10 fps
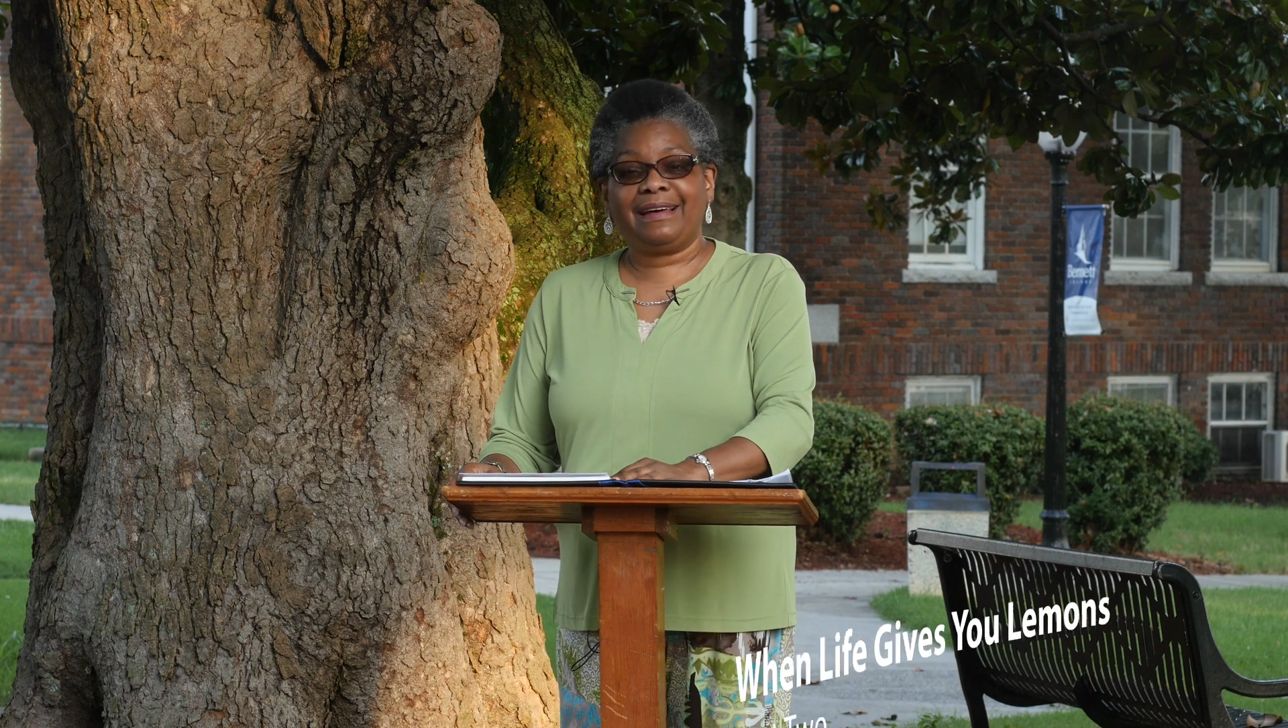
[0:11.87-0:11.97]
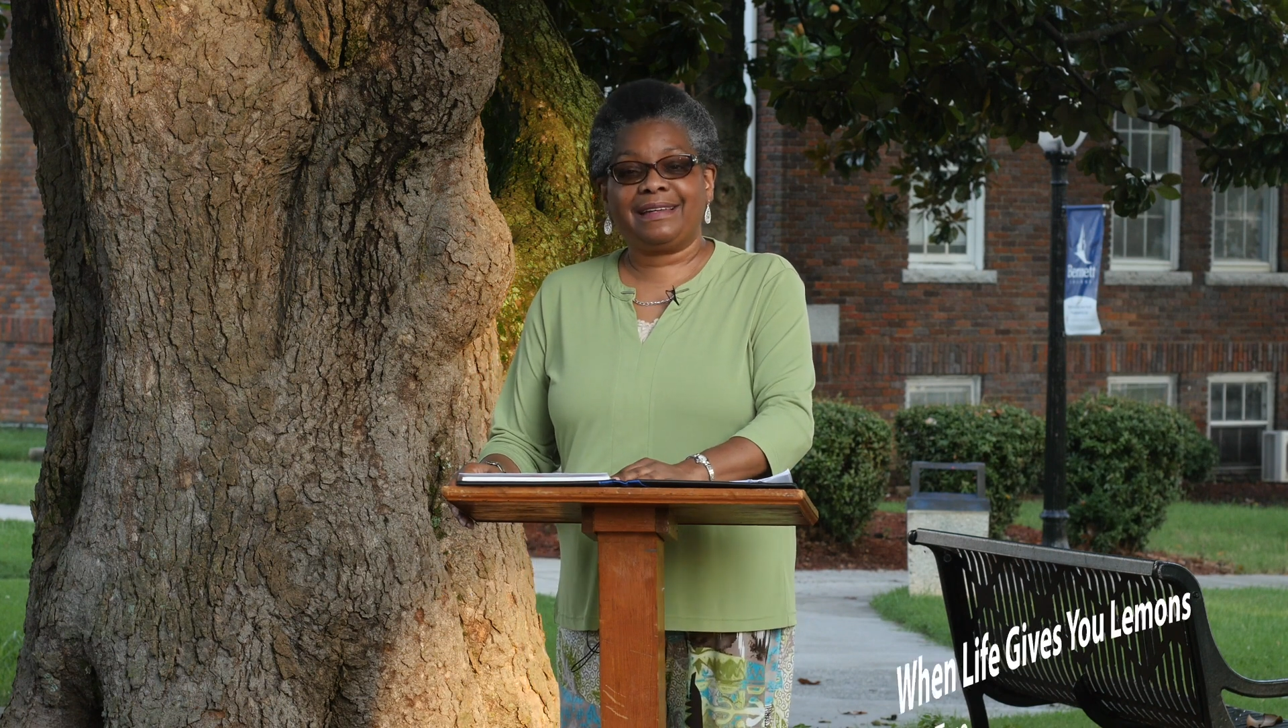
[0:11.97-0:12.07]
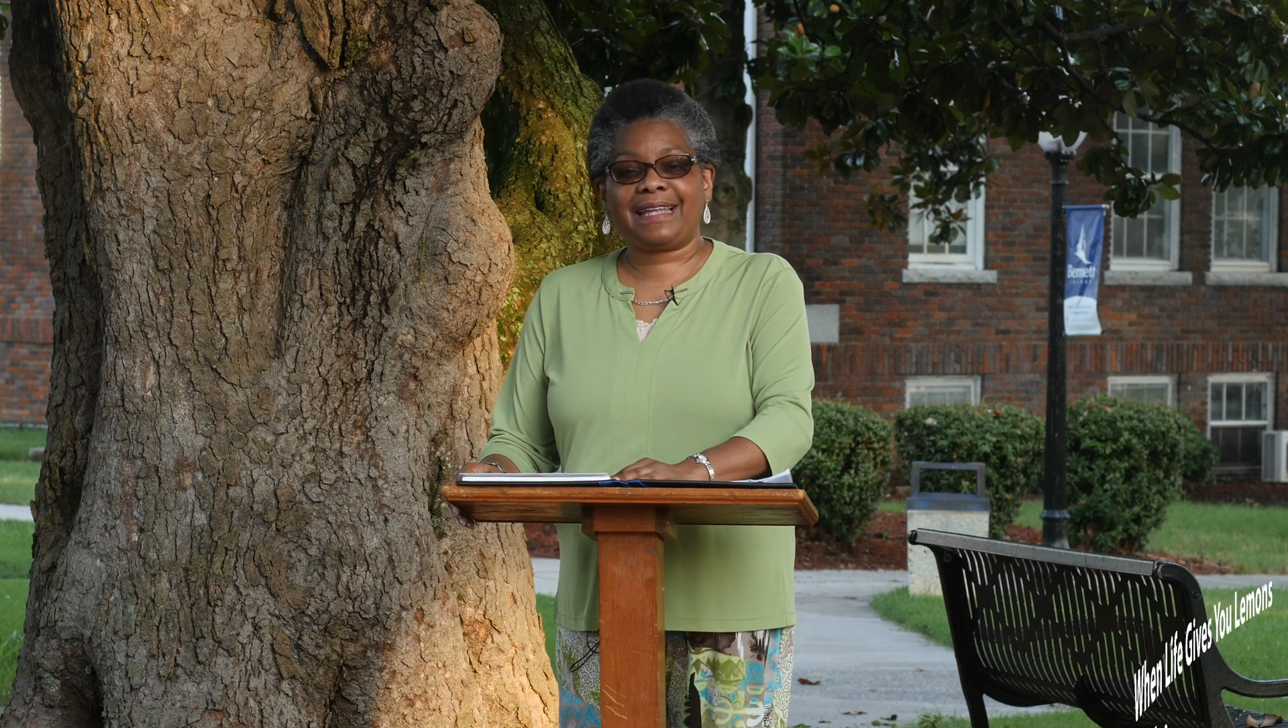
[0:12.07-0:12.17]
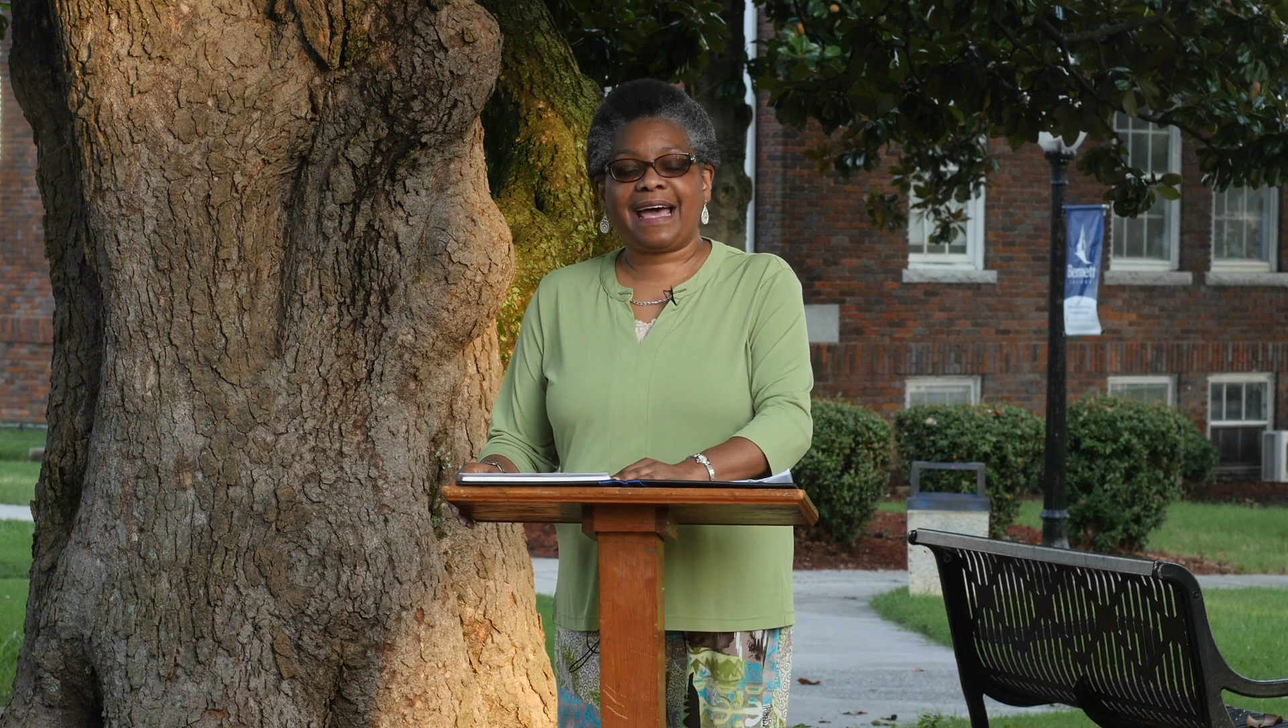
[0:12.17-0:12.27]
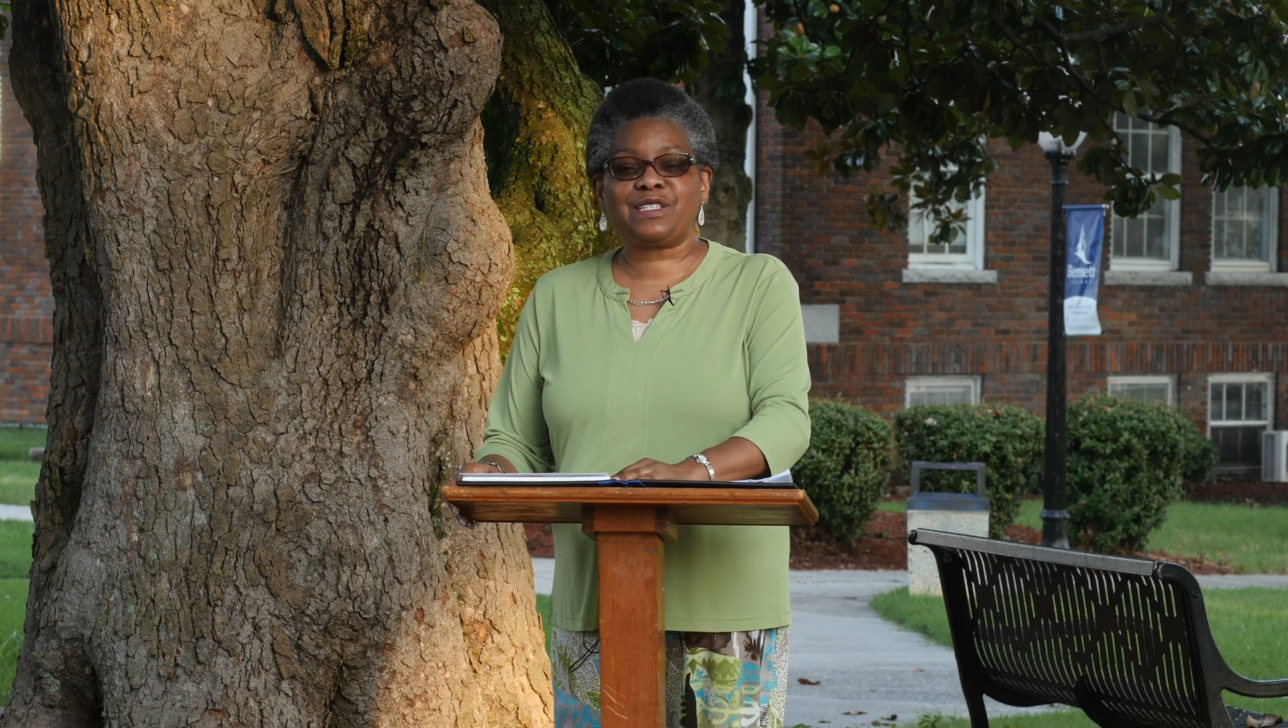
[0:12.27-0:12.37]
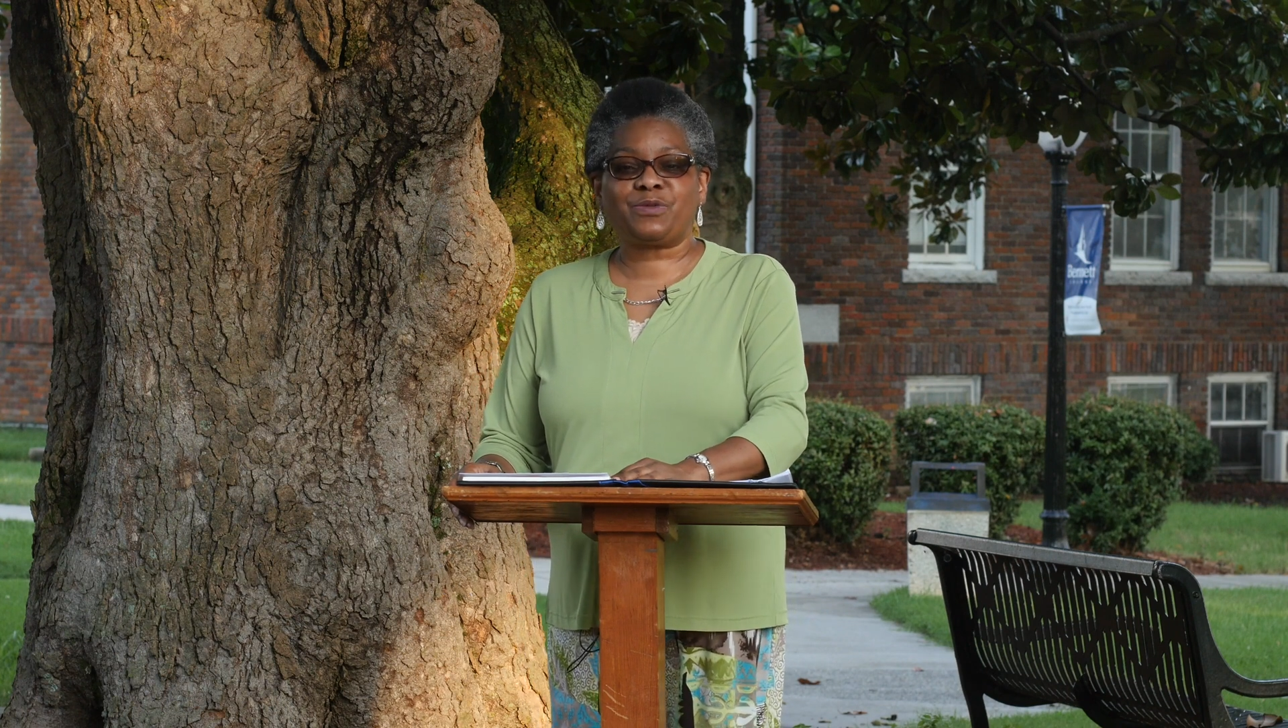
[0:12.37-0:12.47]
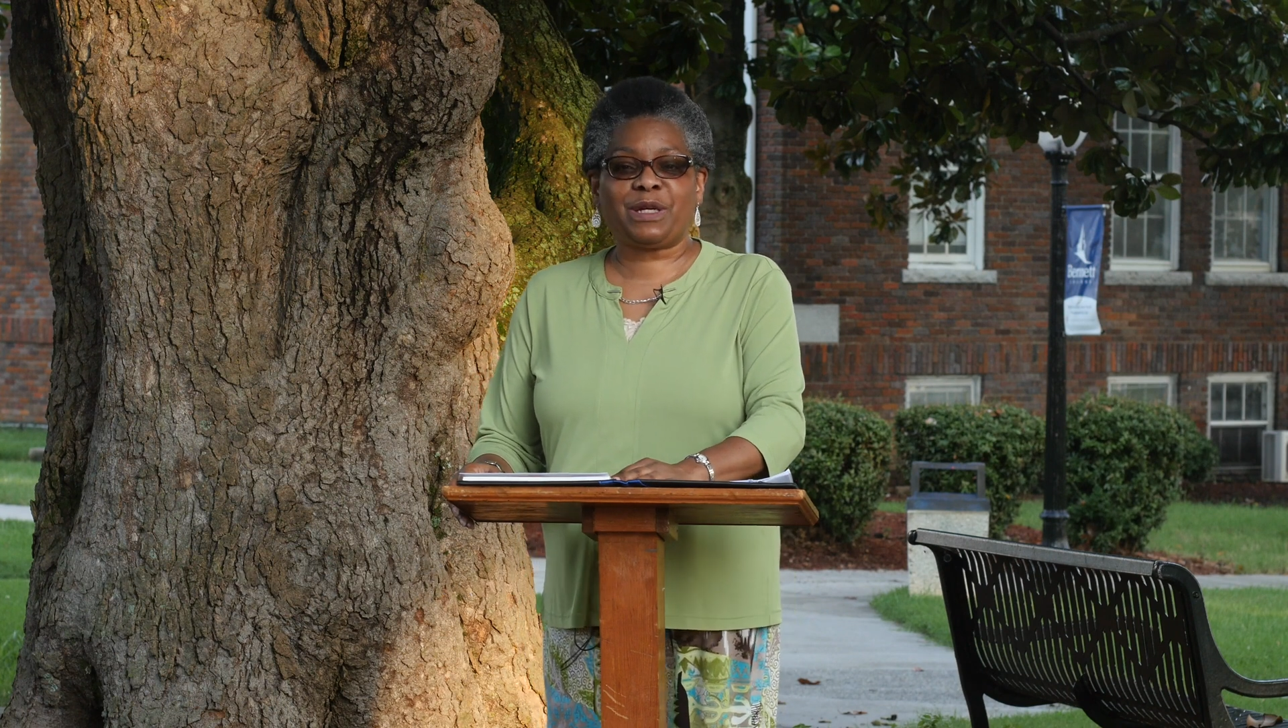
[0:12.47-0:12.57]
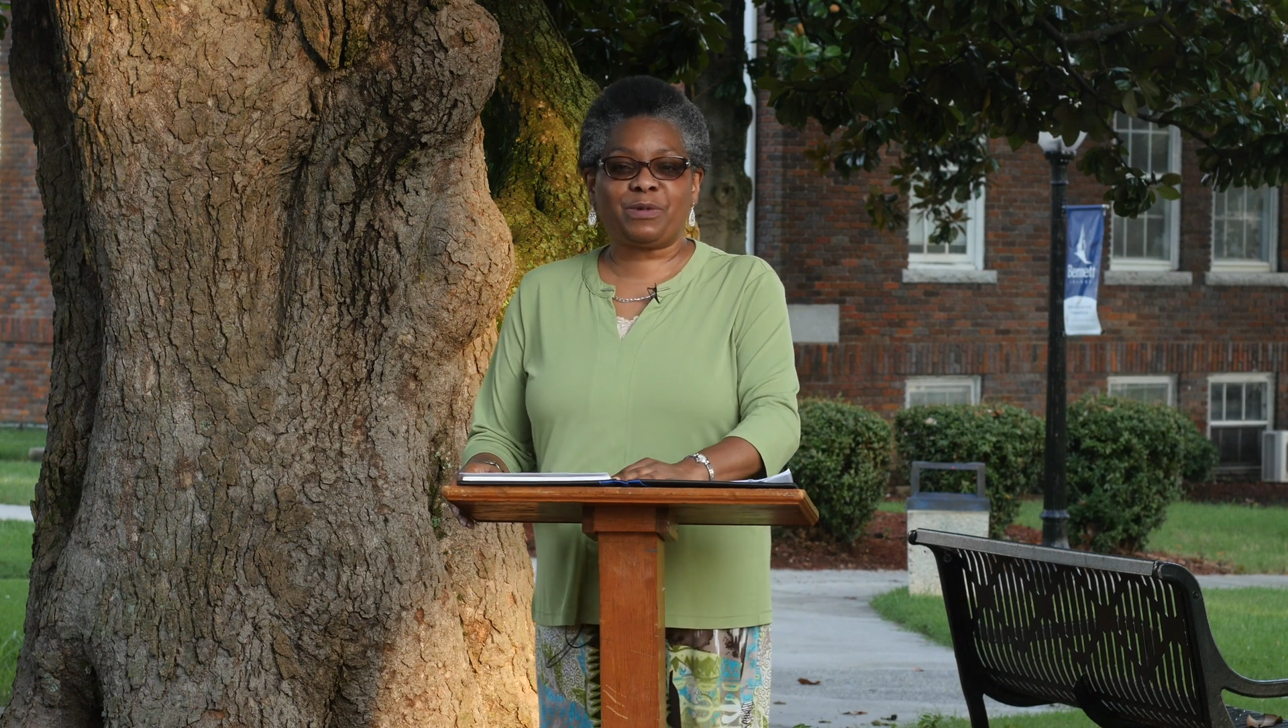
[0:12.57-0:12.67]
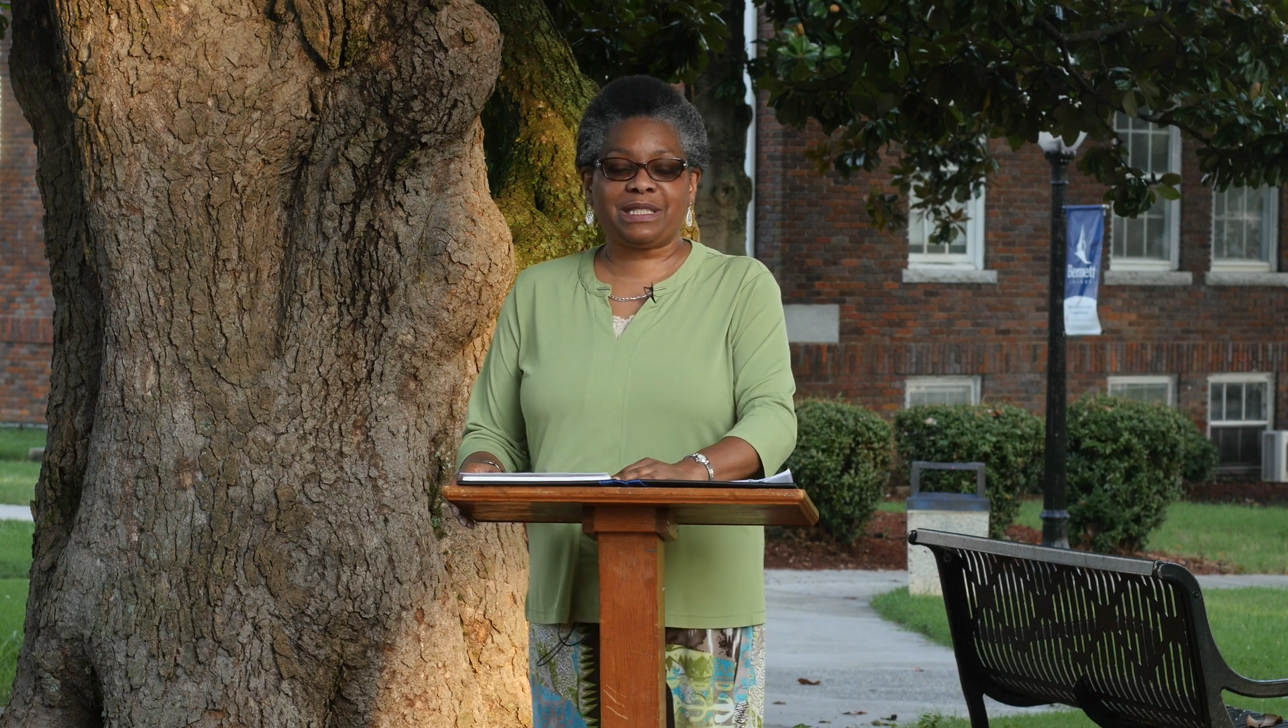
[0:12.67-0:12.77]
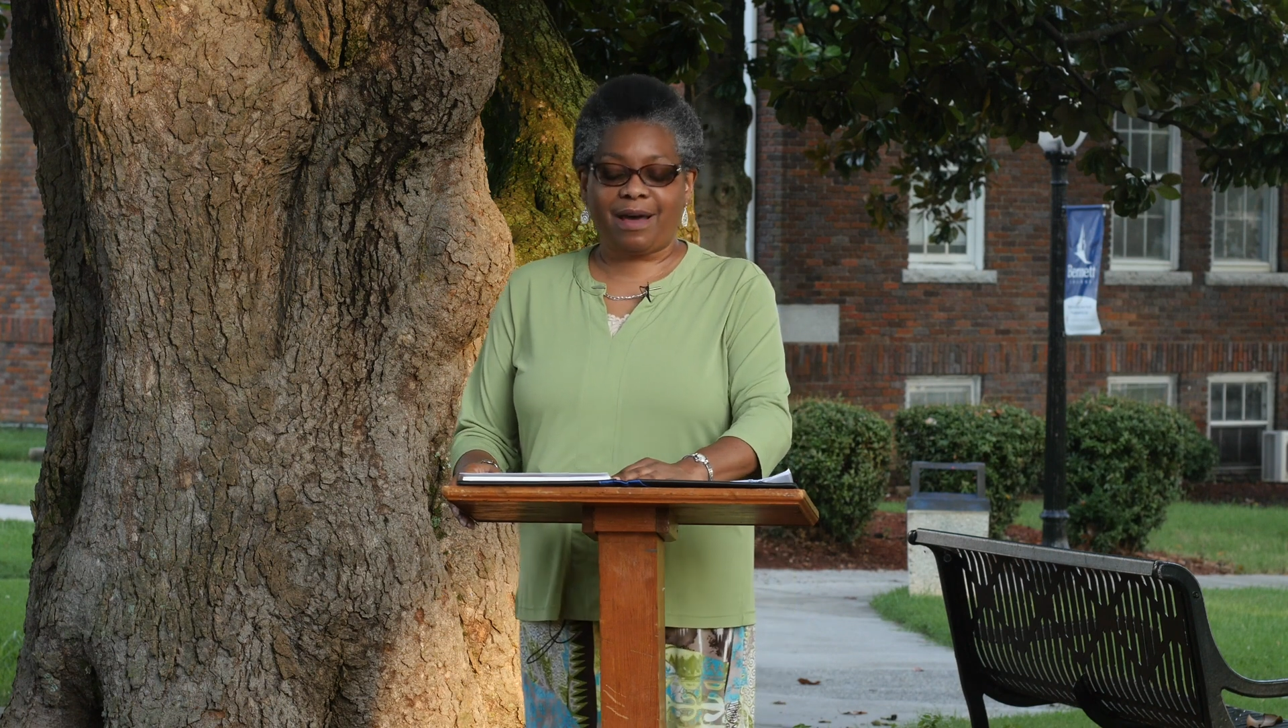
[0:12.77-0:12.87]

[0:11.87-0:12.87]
Last week we